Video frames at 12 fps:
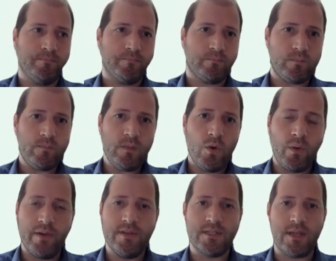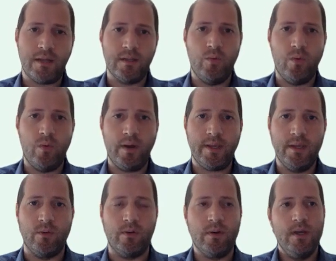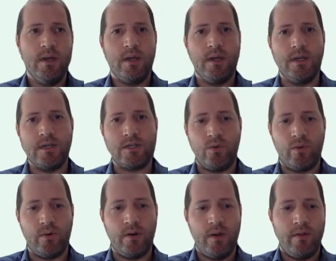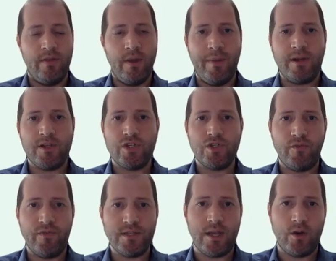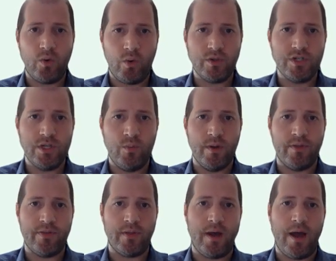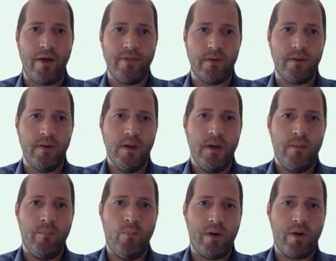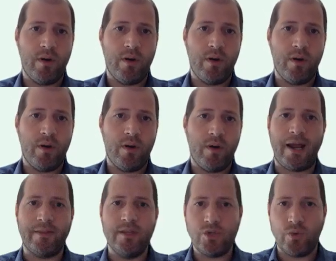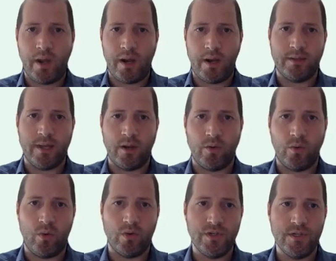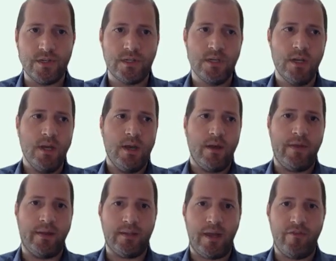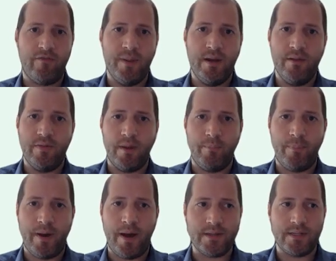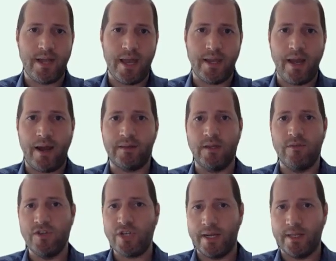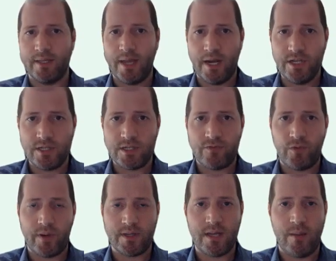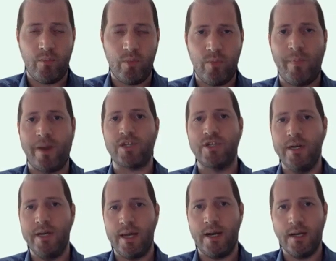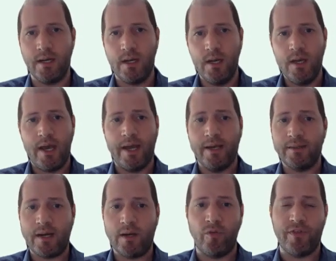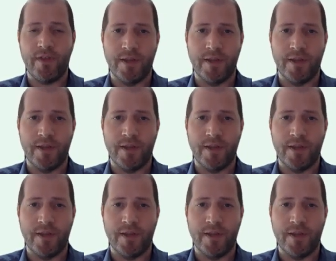already started working on is on the emergence of this technology with other more, if you like, traditional technologies that have been in the past, like artificial intelligence, for example, machine learning, and Internet of Things.